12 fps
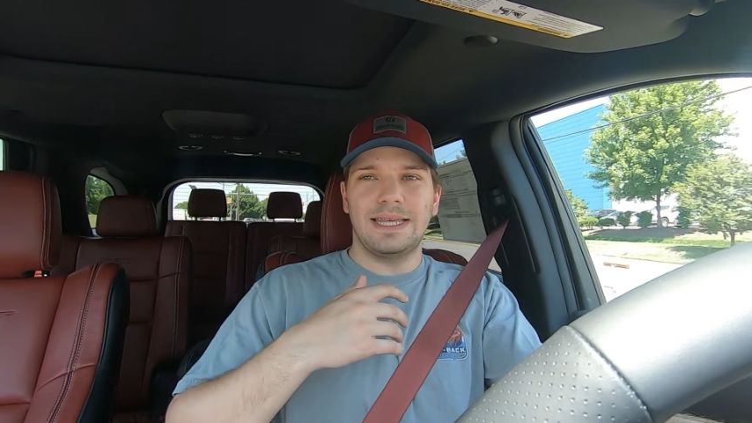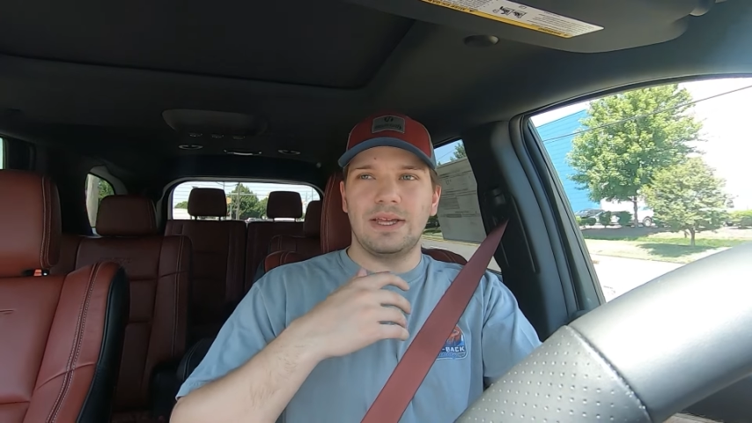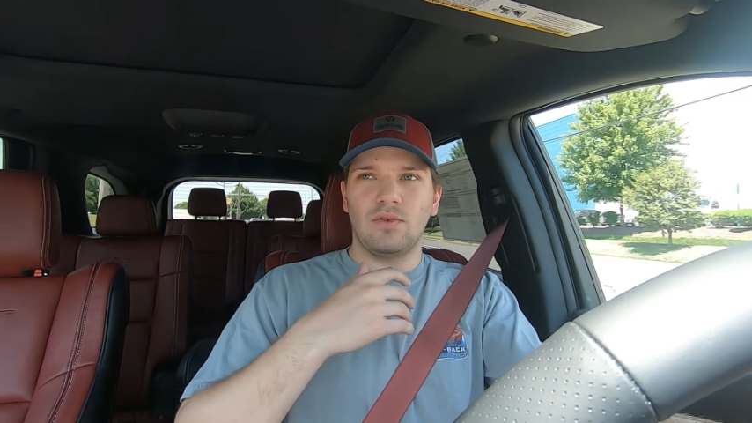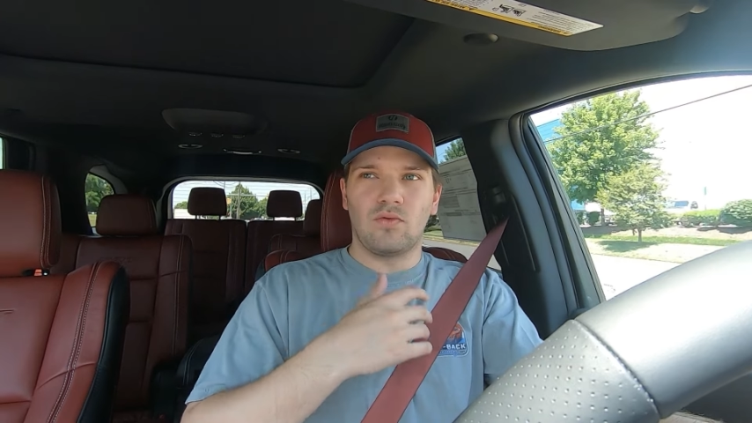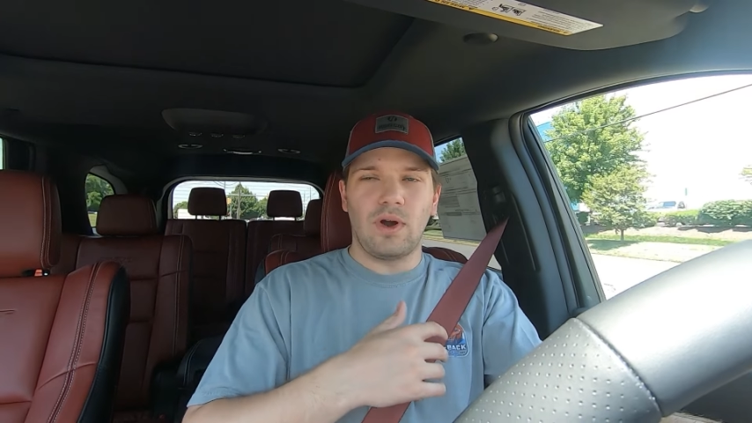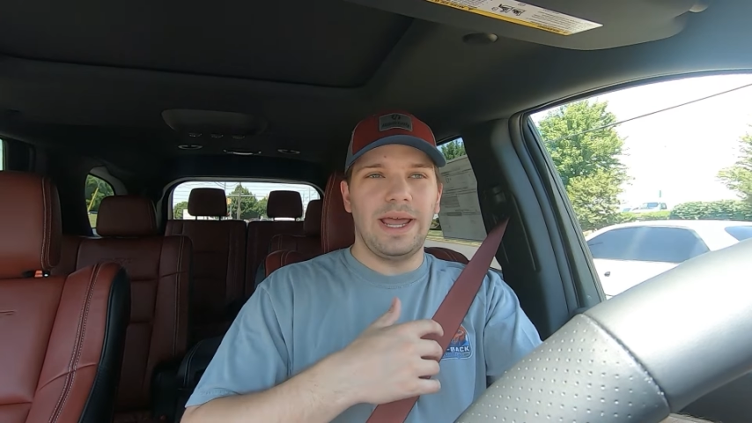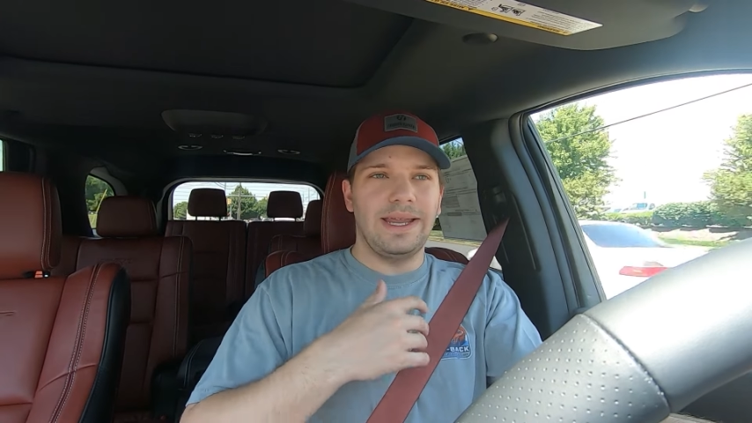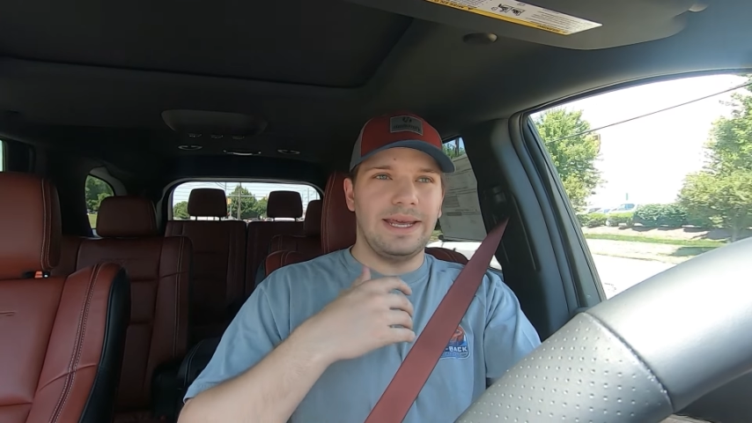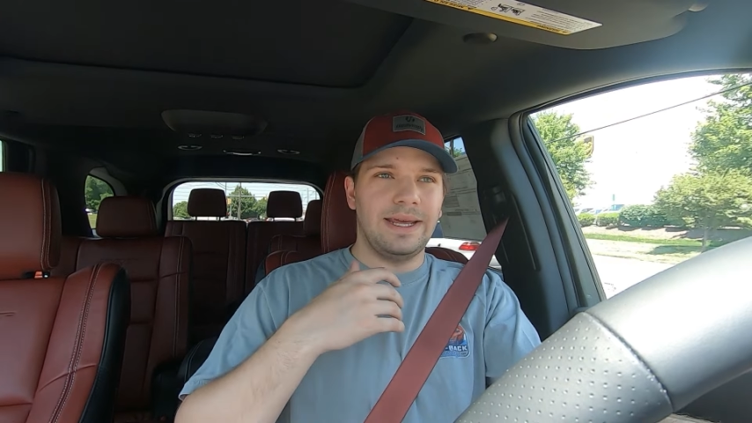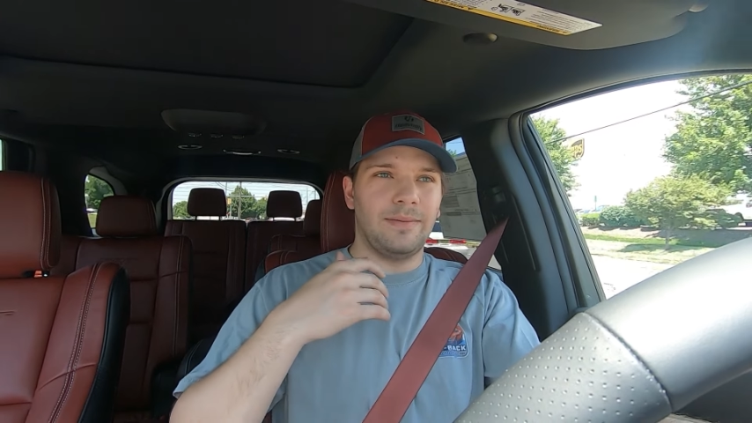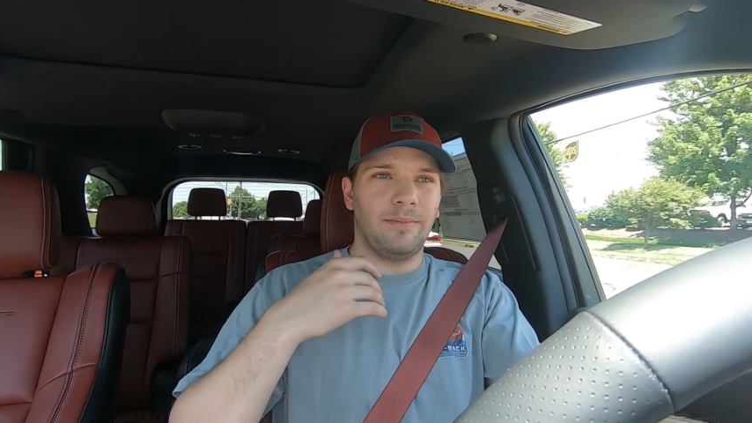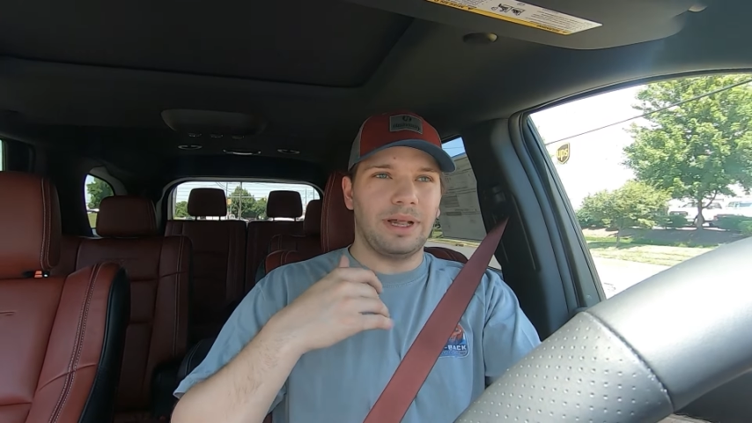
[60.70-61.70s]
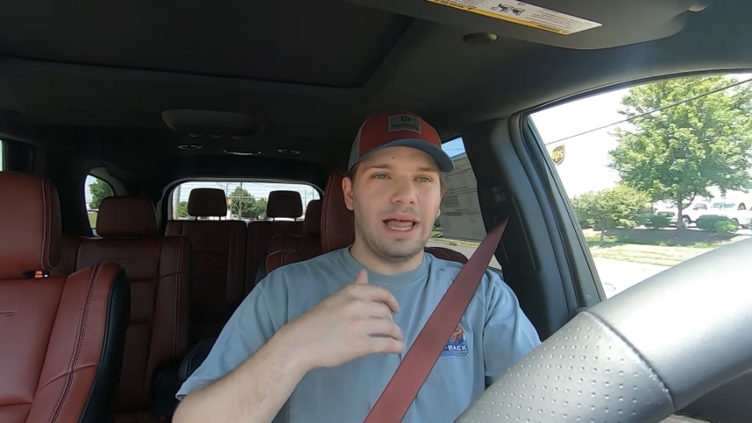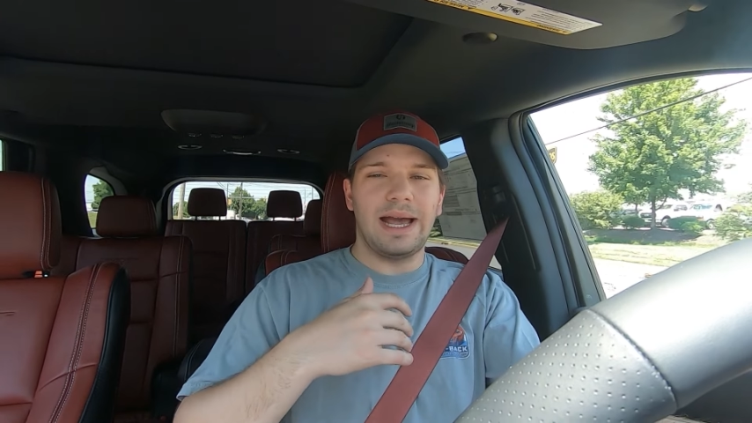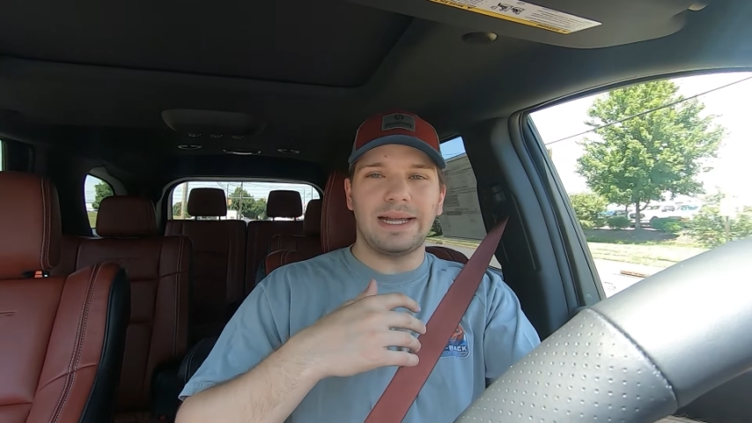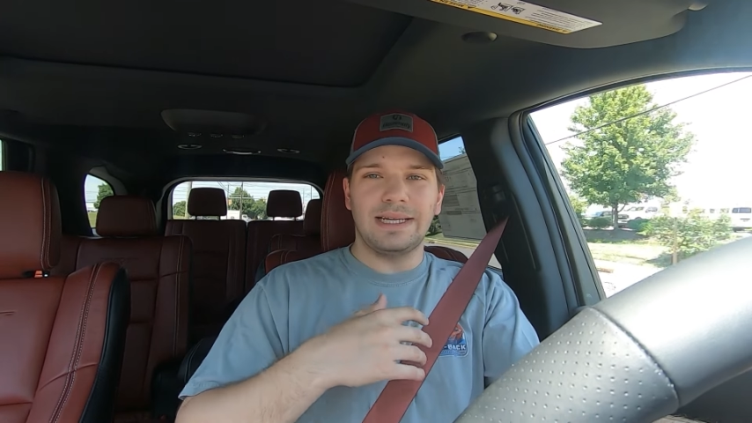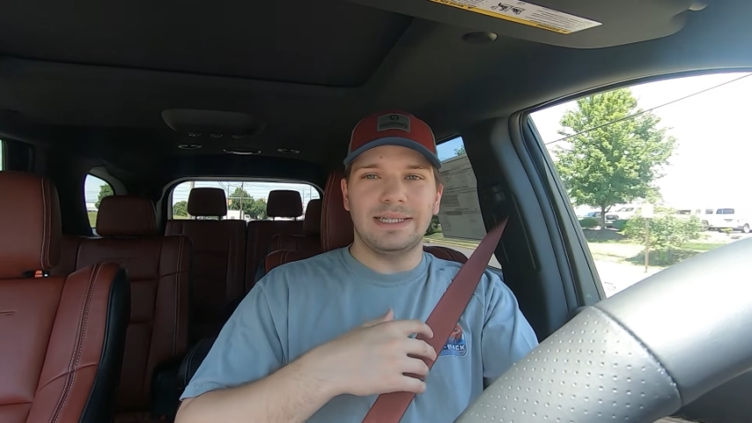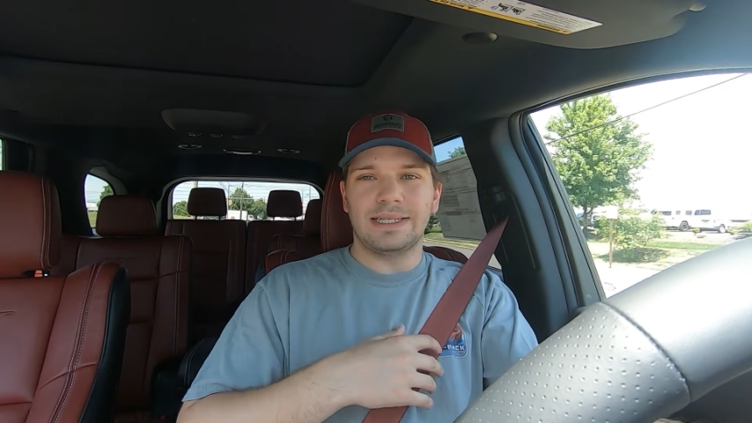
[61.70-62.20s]
the red and
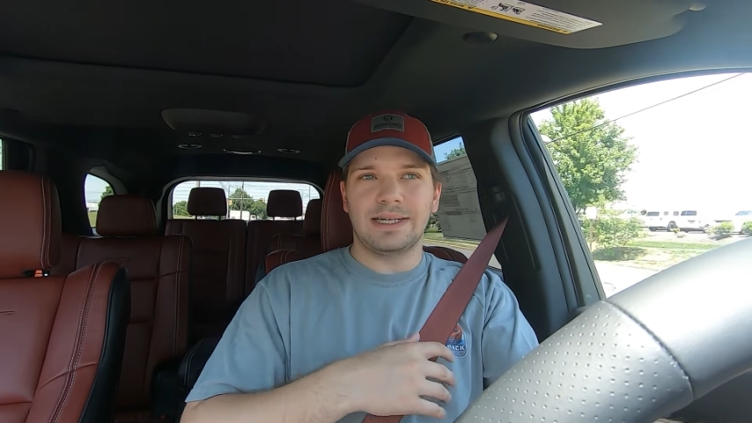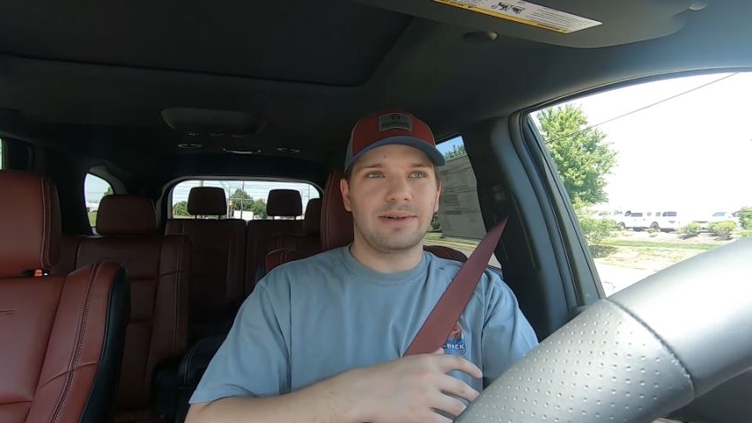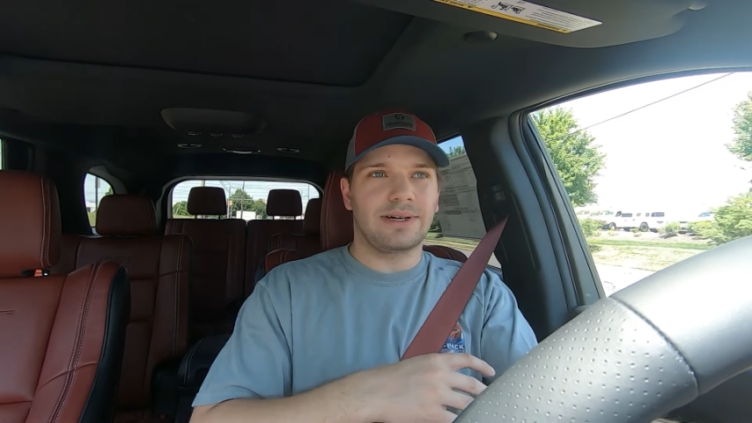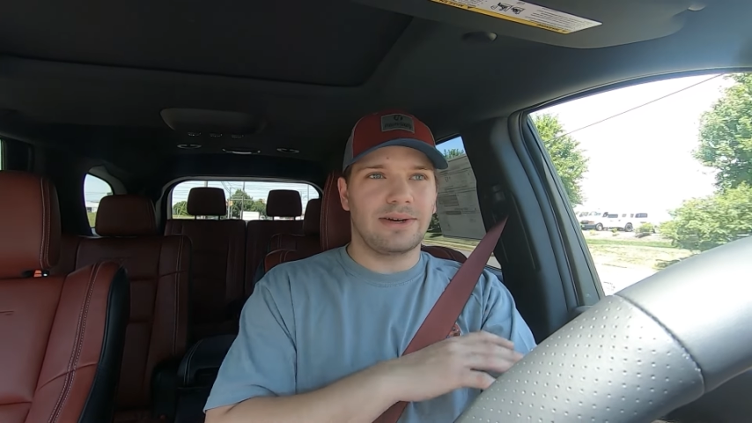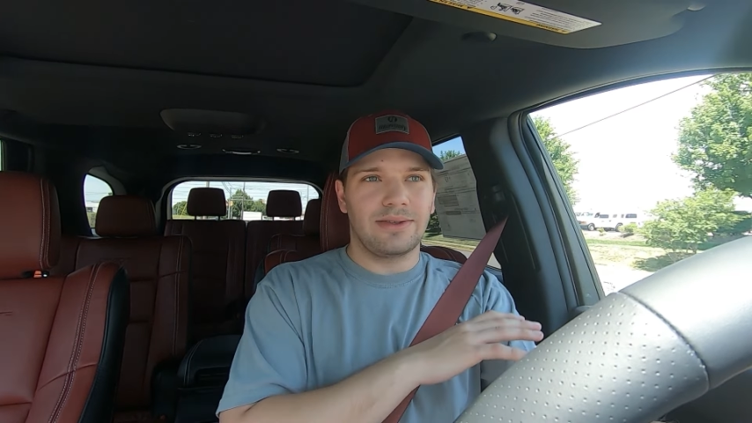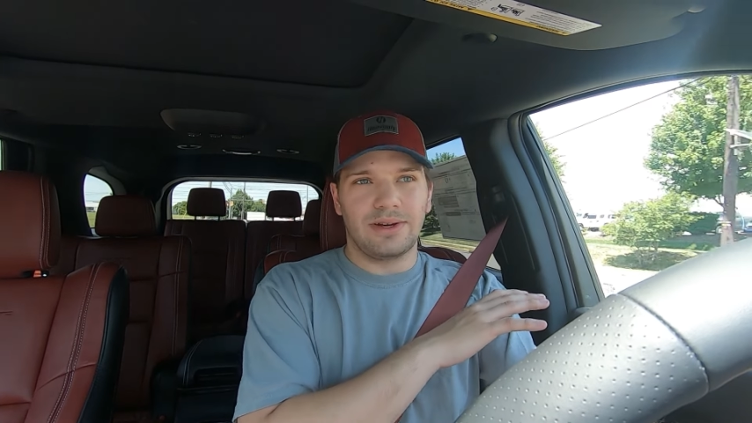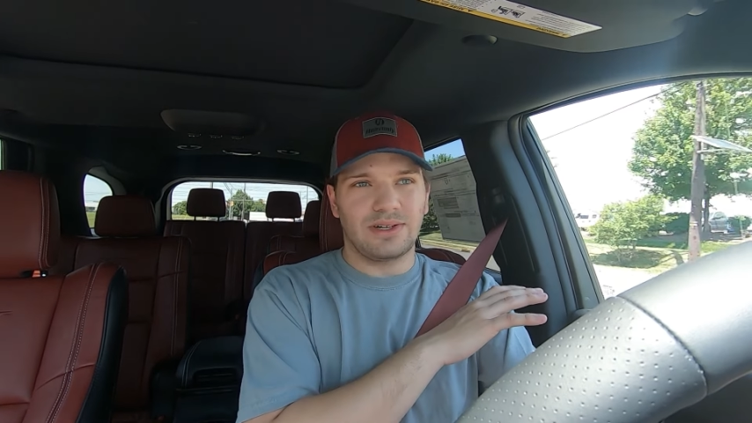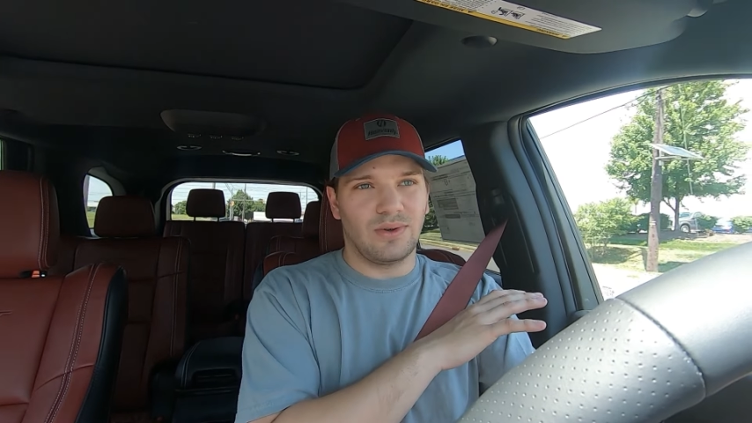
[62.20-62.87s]
black interior. There's